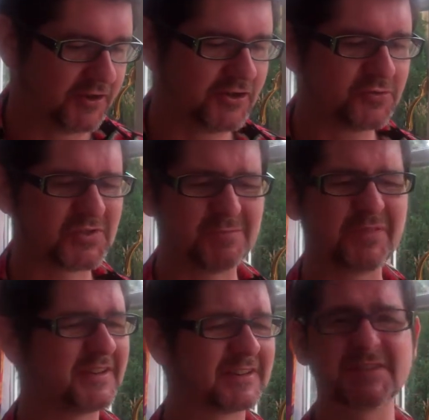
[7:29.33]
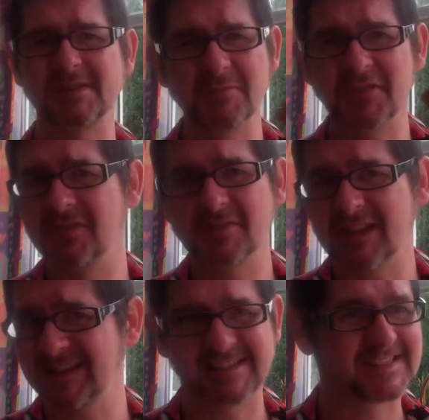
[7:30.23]
You know, something
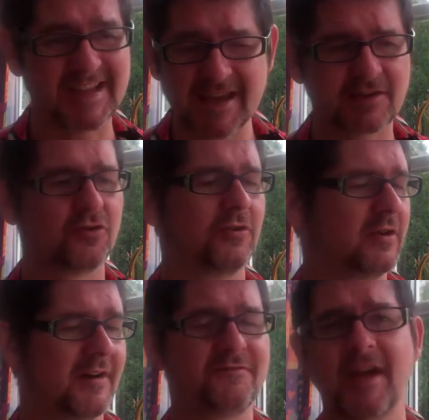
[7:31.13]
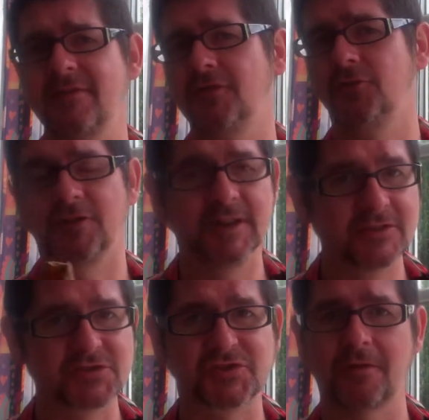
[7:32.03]
like a stick or a feather or a
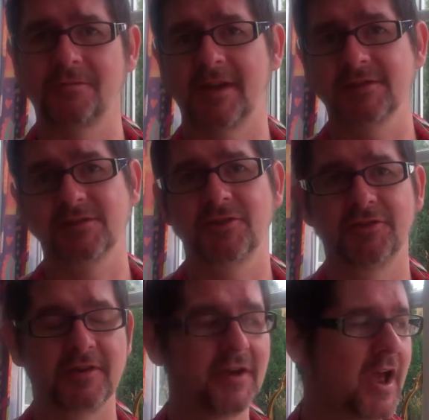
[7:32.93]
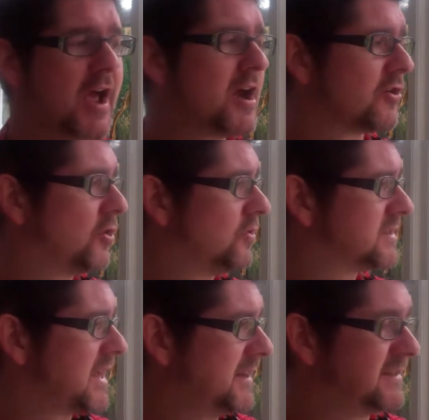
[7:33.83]
little stone that isn't going to
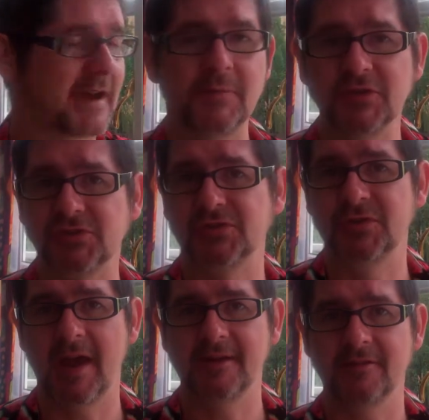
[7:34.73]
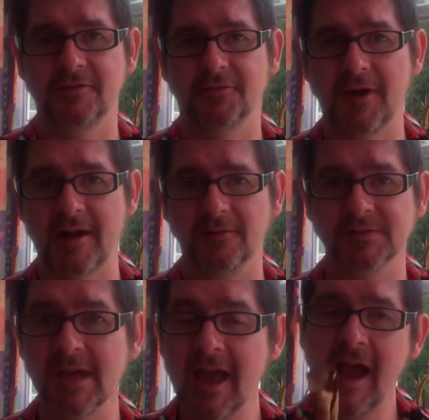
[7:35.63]
cause any damage to anything
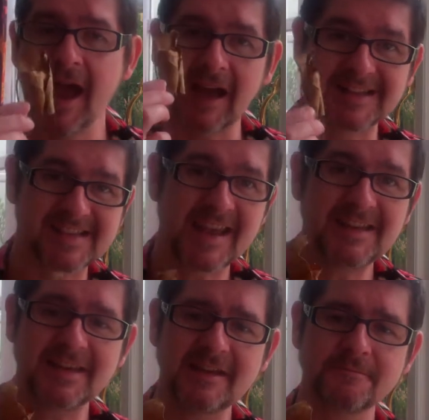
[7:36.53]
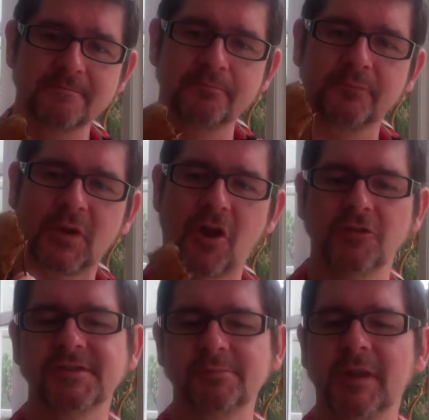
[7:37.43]
around. And take it,
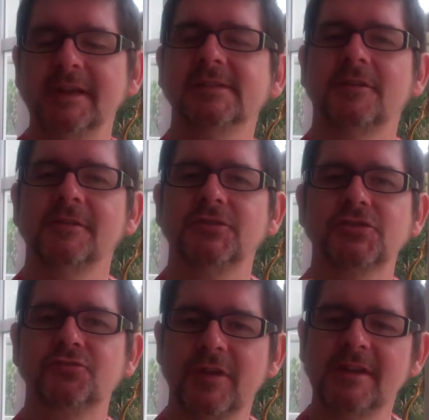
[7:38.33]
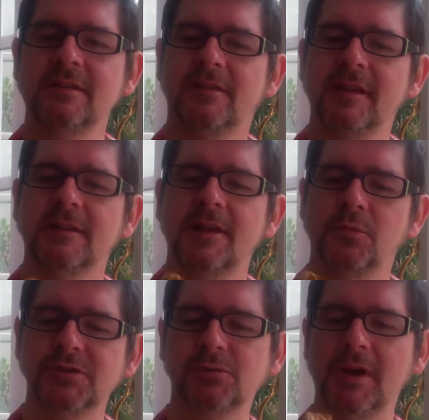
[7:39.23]
contemplate on it, just really think, like,
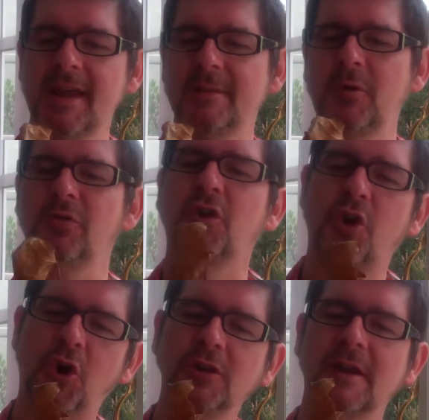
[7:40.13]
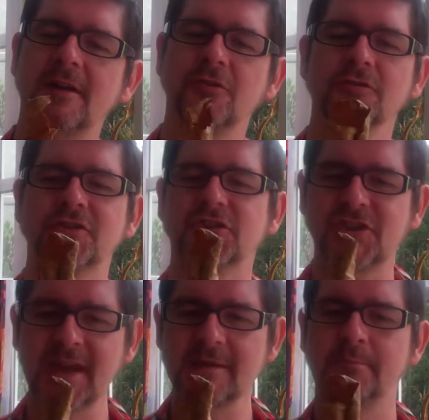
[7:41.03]
what do I like about the colour or the
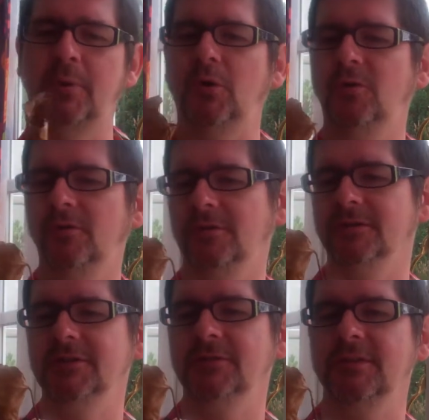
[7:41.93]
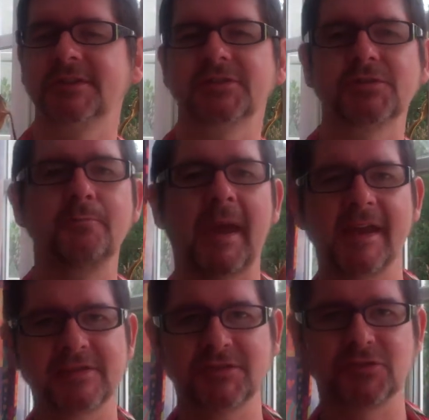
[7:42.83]
shape, or, you know, is there some
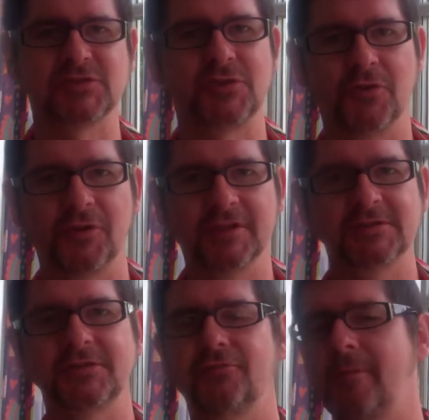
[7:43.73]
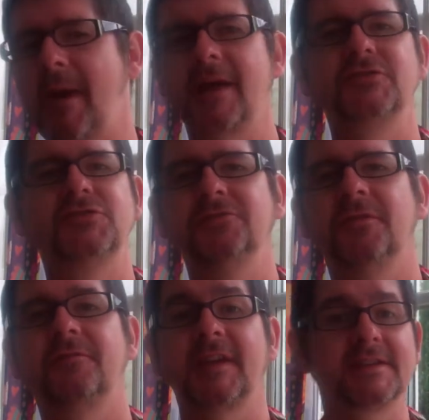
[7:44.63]
personal story? Does it remind you
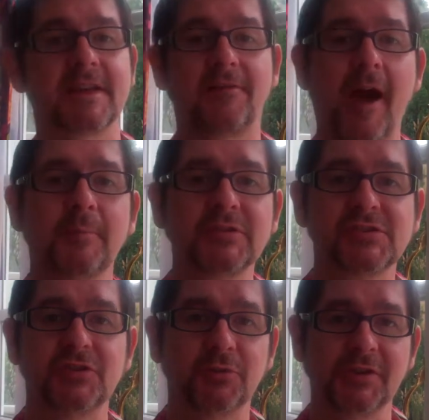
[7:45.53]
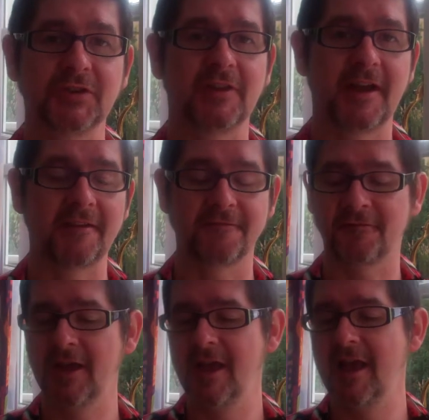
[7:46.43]
of things that have happened to you in your life?
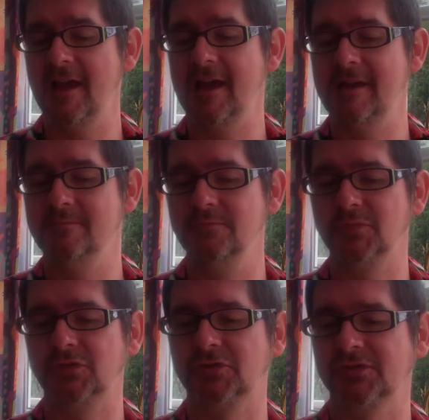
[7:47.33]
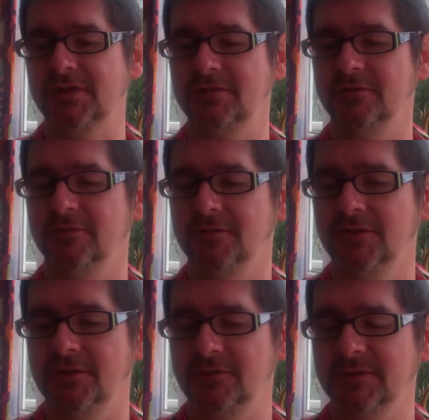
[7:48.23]
Does it,
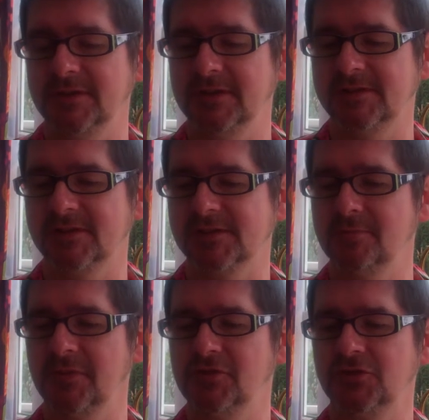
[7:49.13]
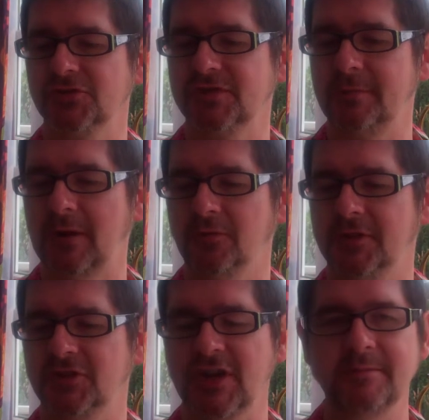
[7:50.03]
you know, is there something just about
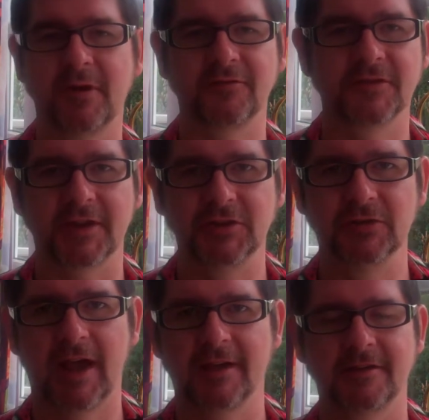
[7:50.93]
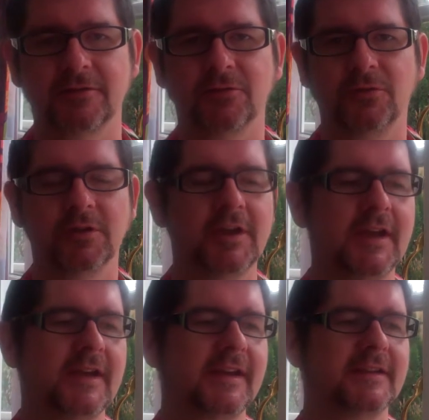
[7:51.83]
the shape of it that you like, or
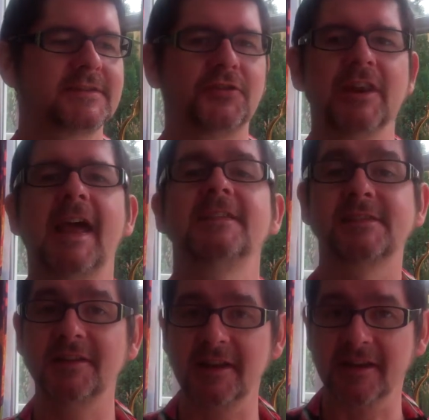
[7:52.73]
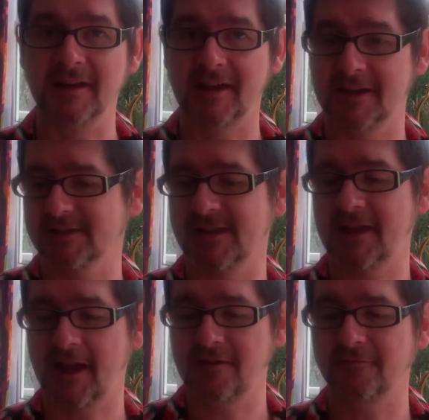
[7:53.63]
is there a lesson in it? I guess,
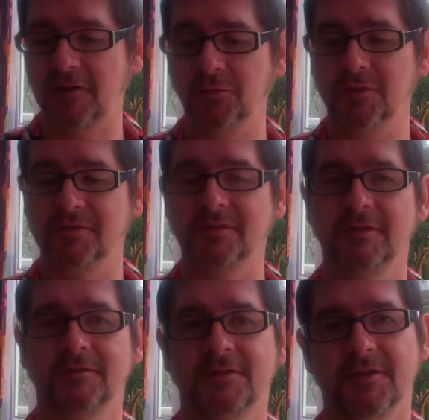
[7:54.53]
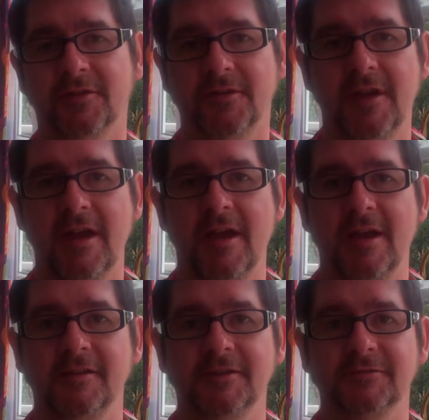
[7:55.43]
like I felt with the
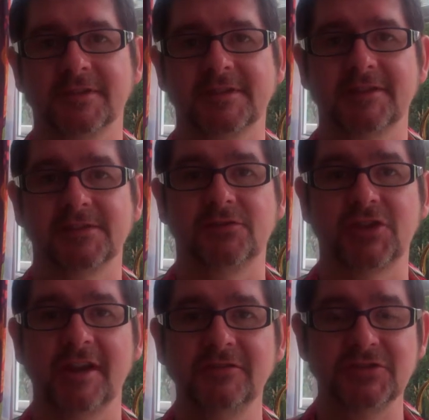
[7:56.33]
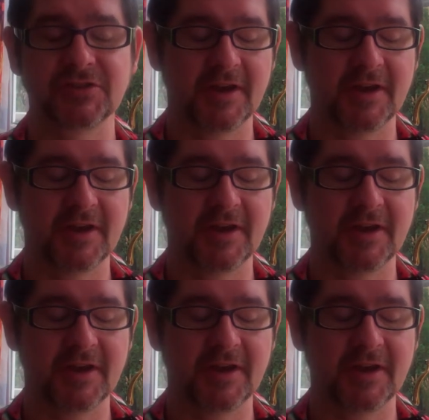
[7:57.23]
you know, the sense of change.